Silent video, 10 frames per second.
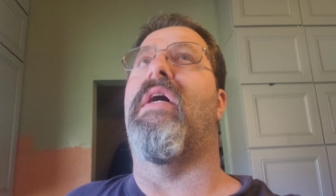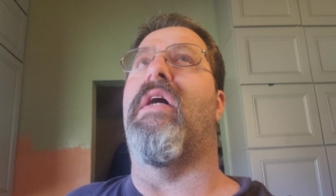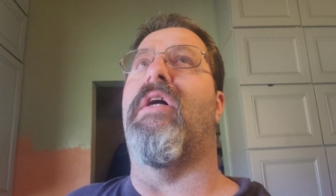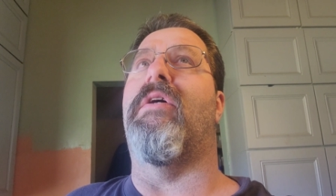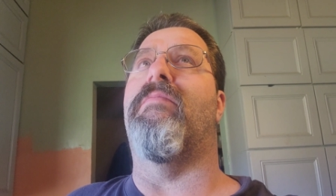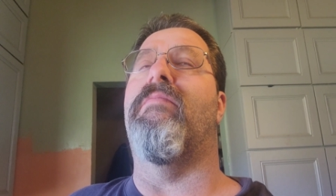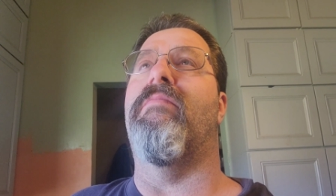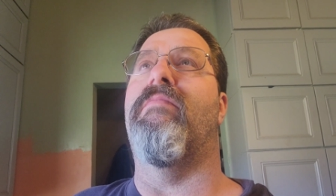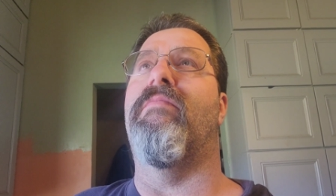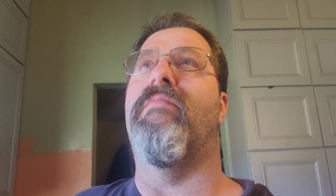um,
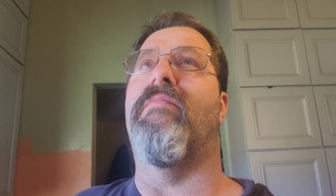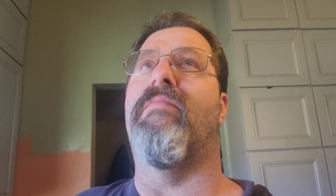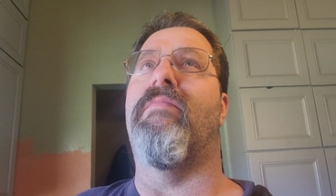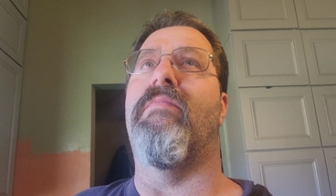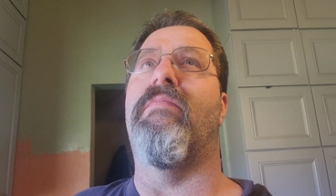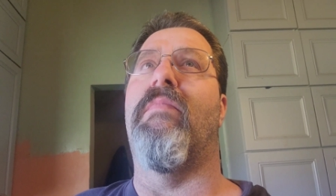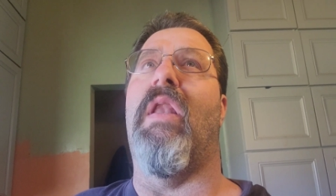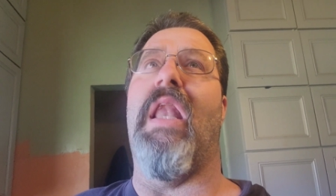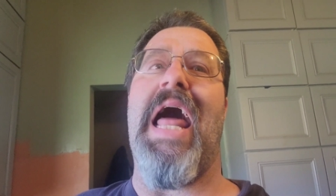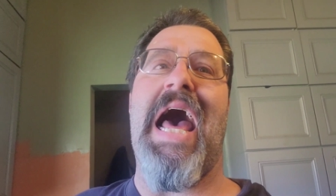
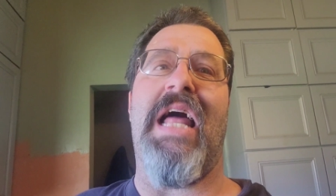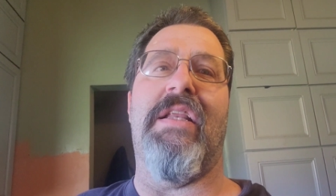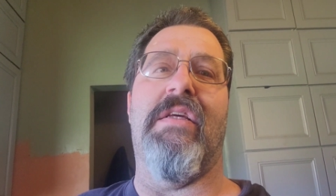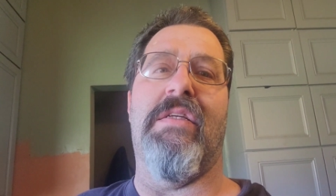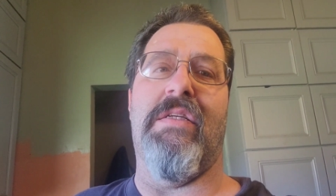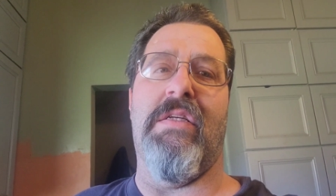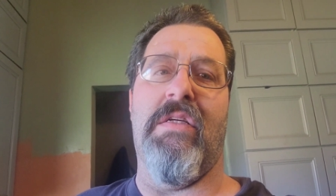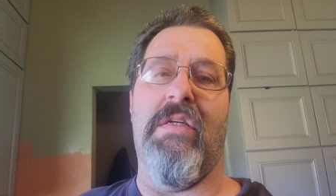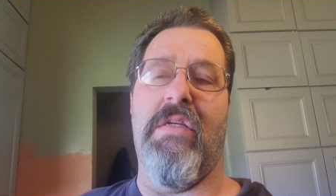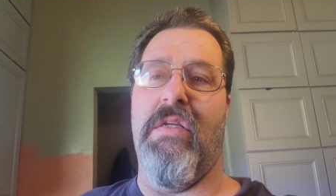light,
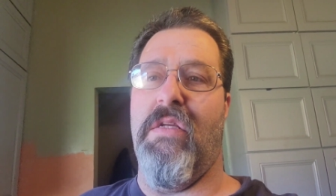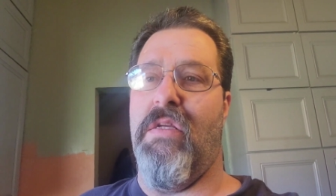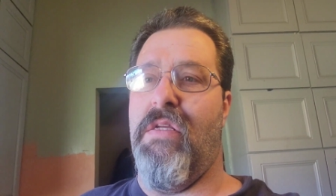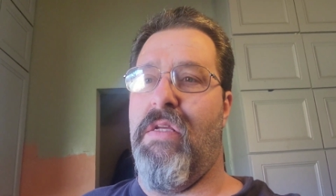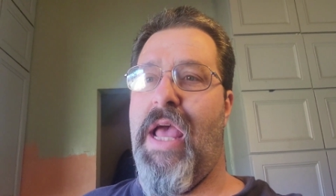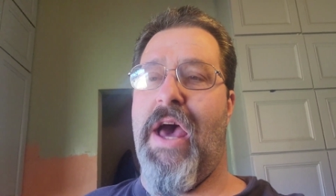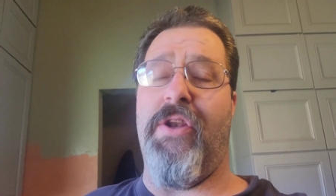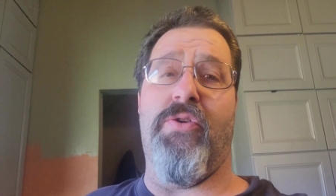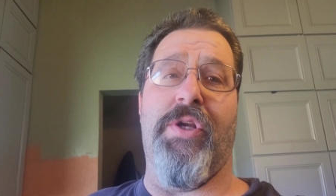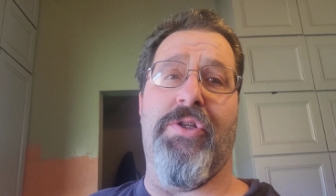how to
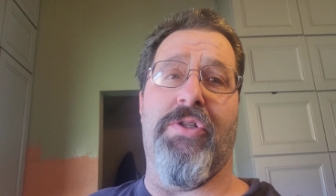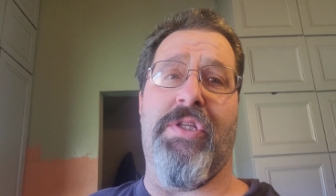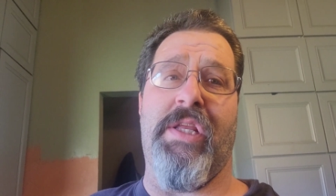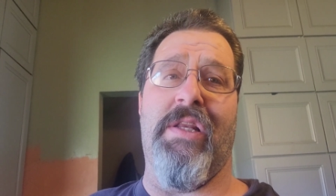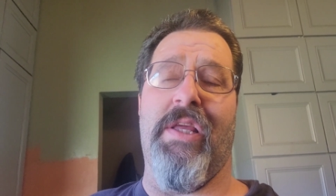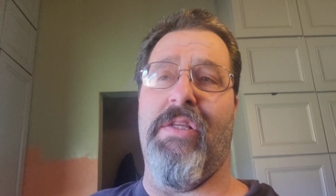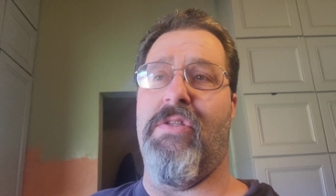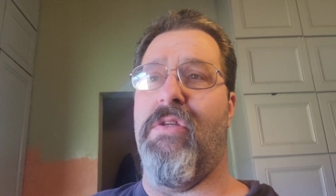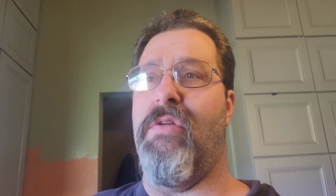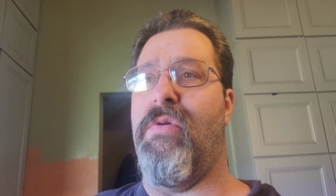treat your
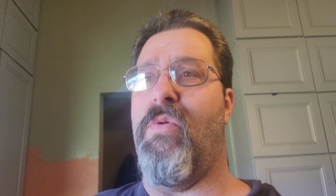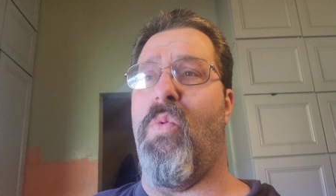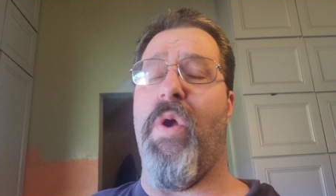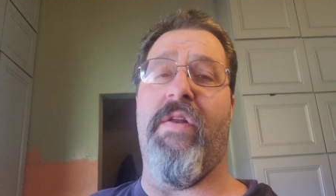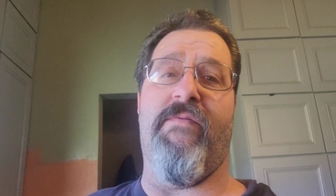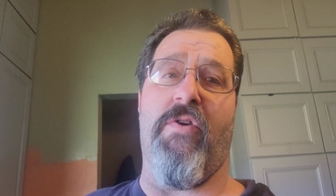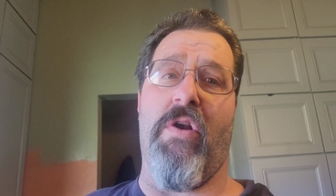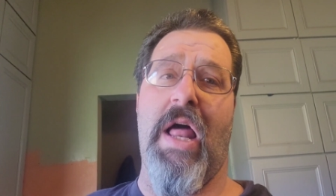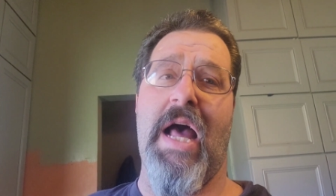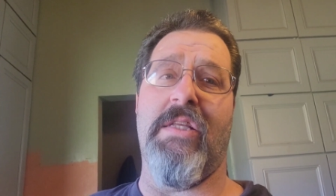seedlings, when to
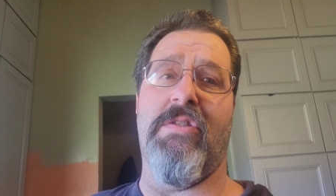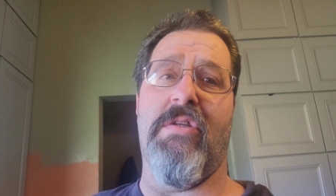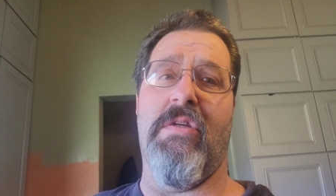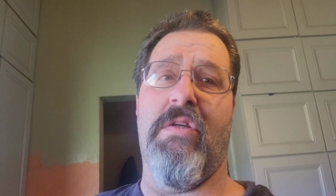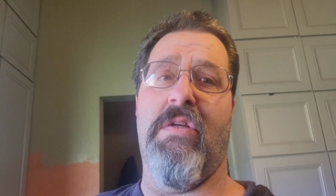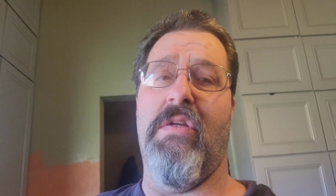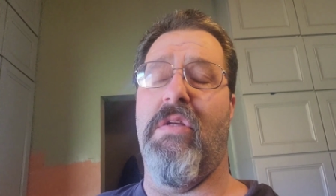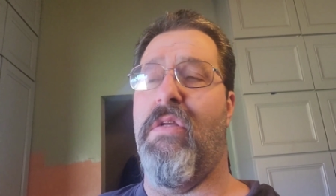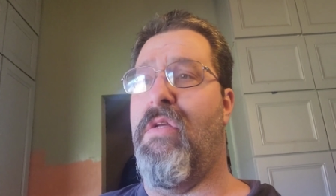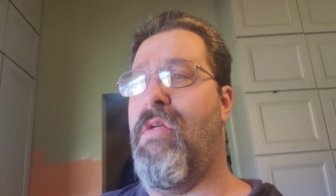fertilize.
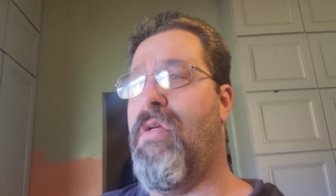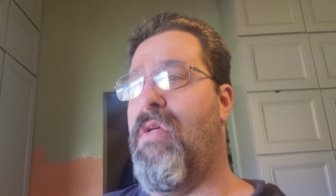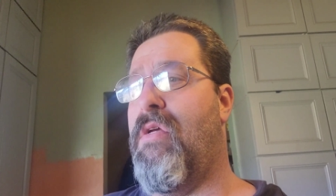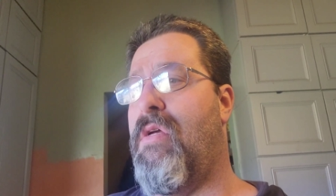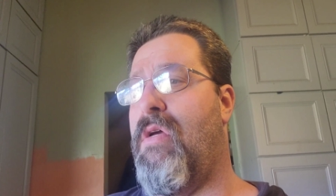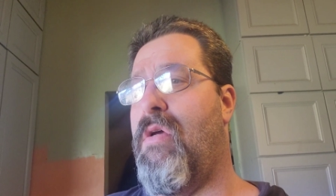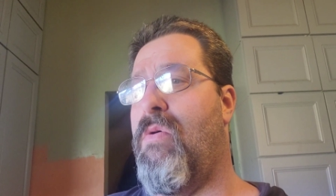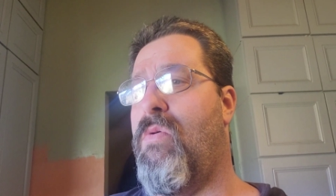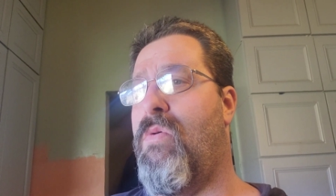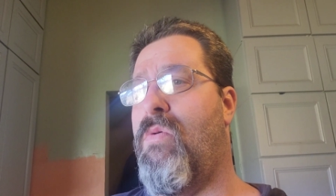Uh,
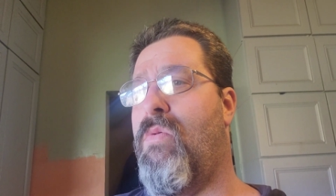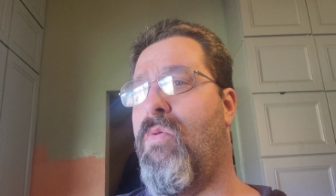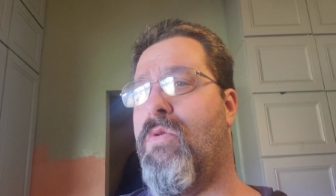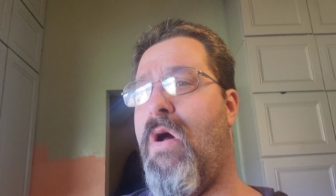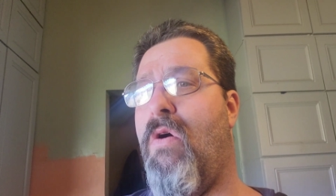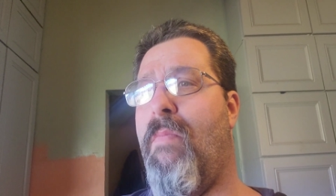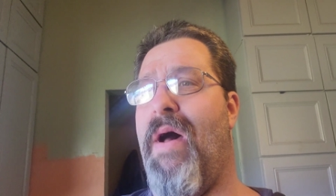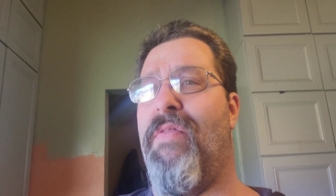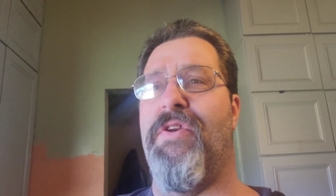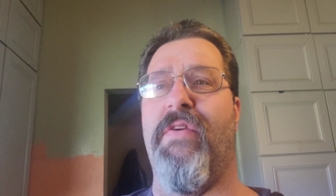we'll talk
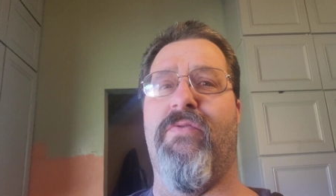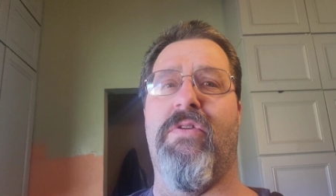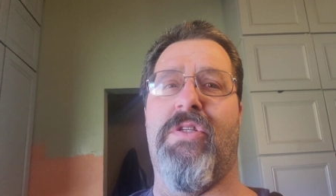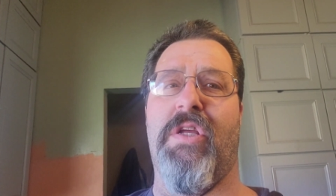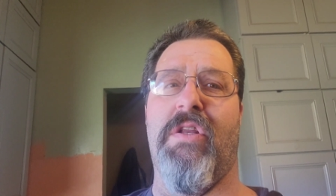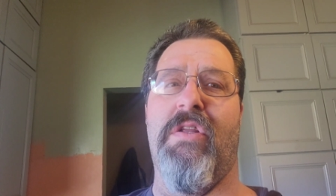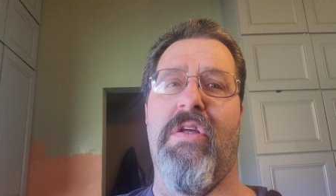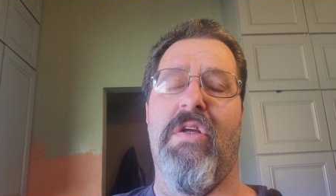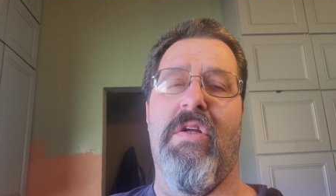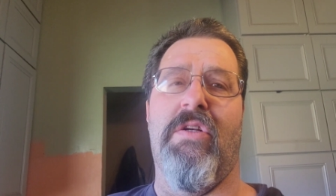about the difference in
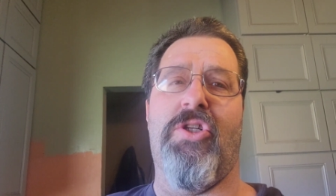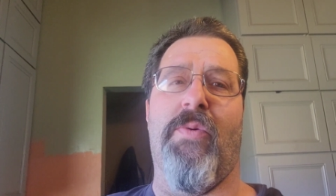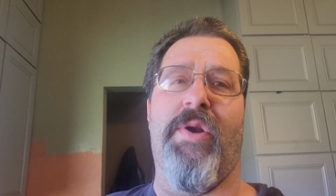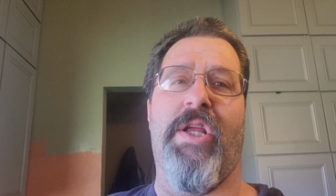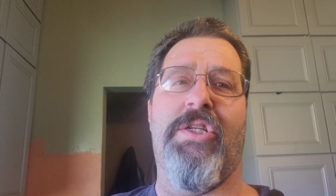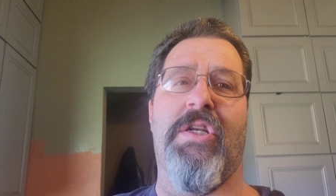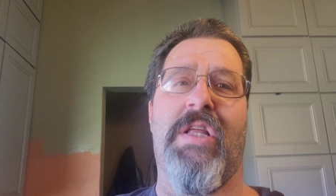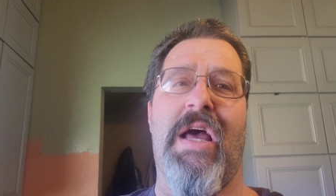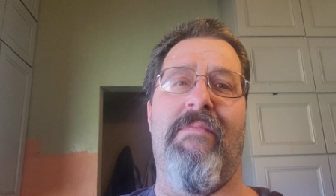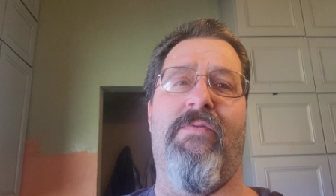germination
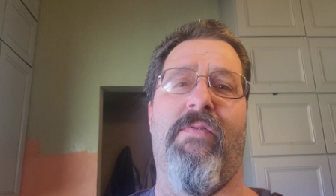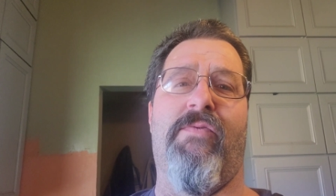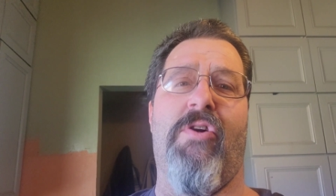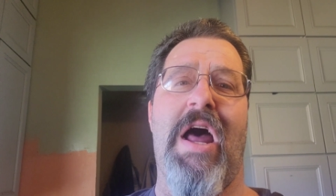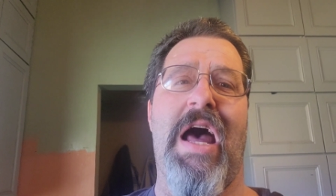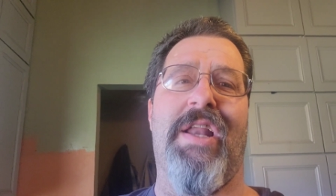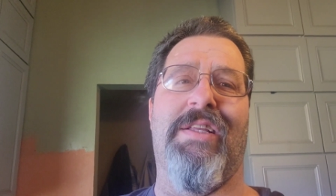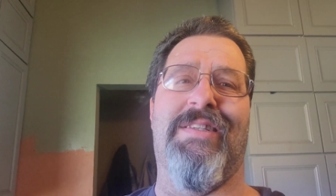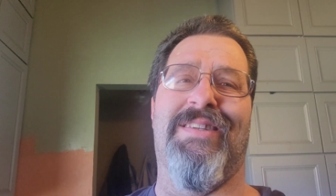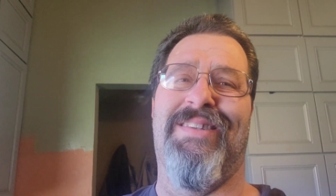time for
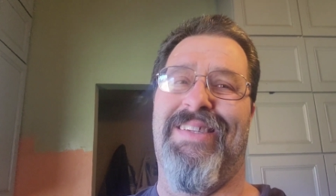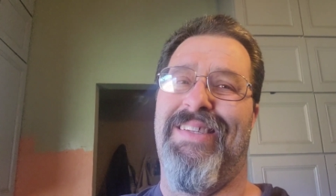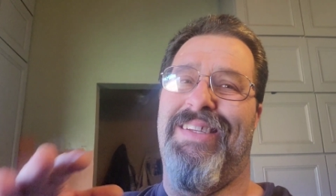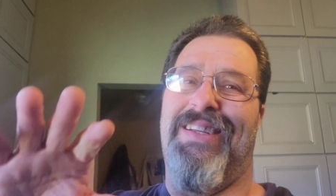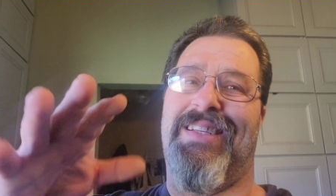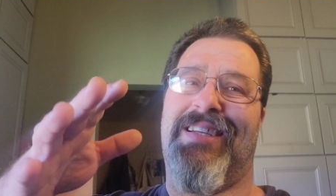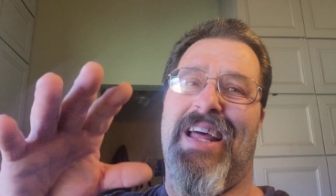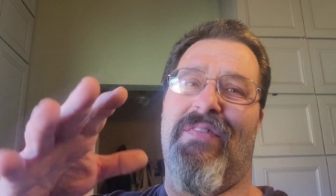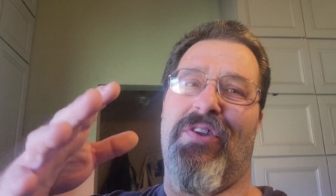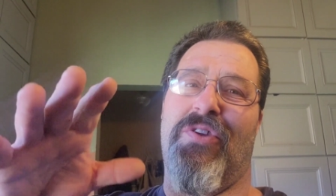varieties. And that's
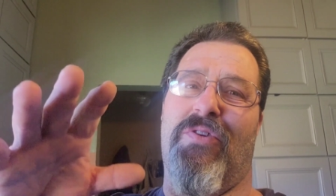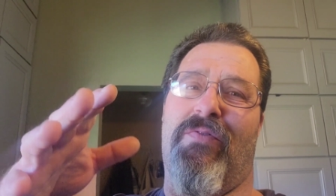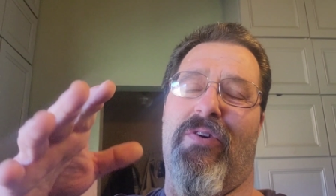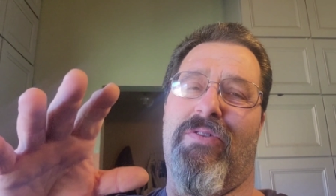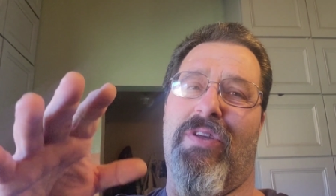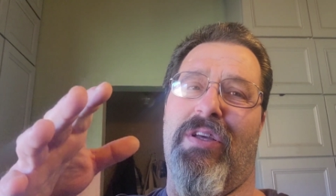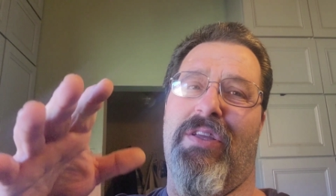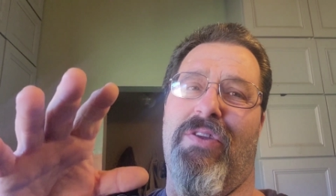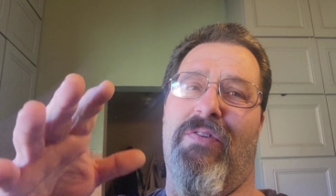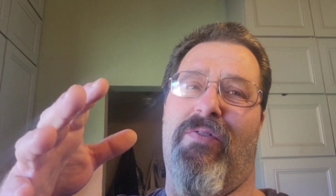kind of a
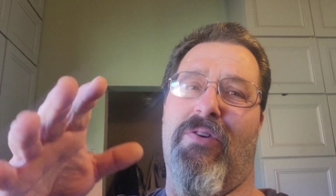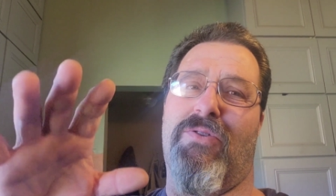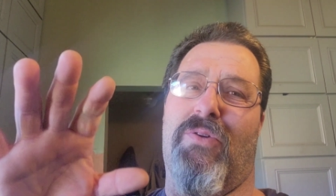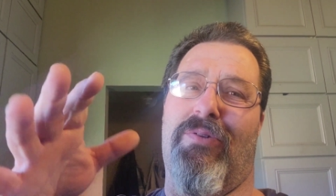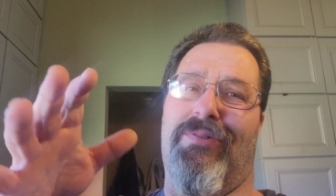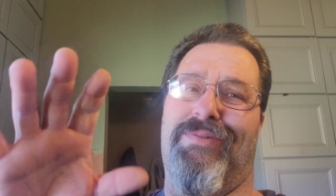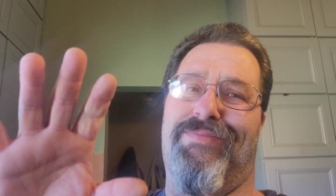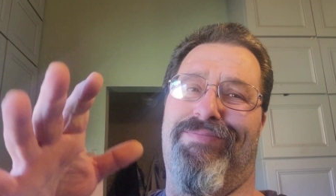universal